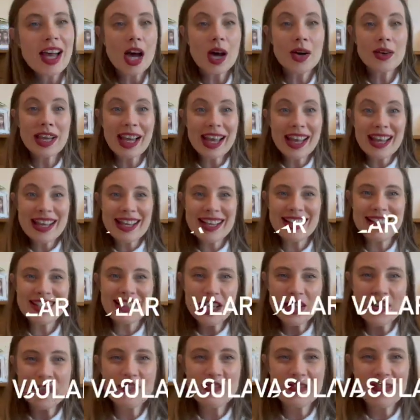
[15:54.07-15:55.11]
Okay,
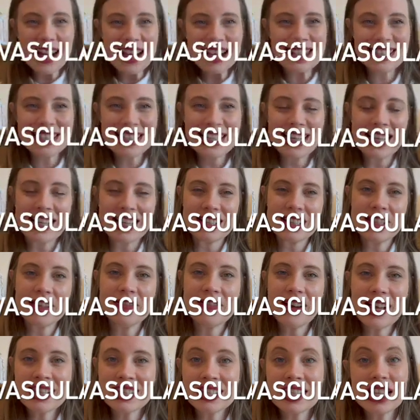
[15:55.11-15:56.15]
so vascular. So
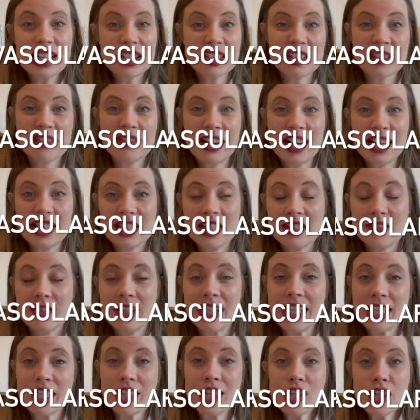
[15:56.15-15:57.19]
vascular is a
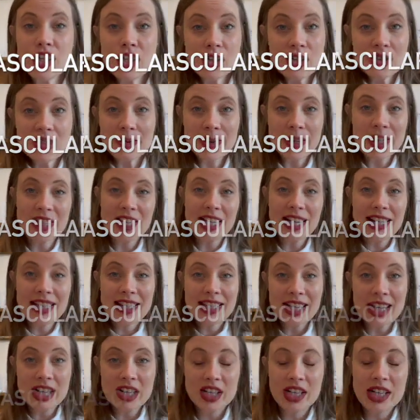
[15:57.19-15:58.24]
relatively new
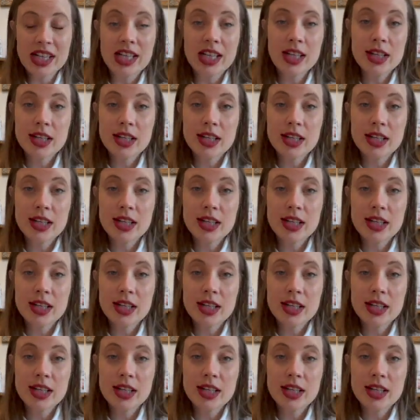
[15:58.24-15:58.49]
speciality actually.